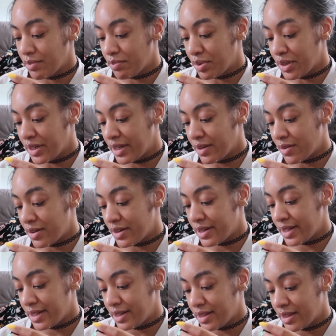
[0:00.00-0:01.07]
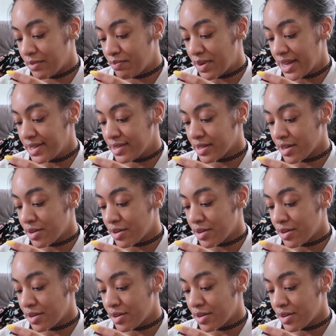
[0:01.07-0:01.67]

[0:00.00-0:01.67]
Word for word: putting on the base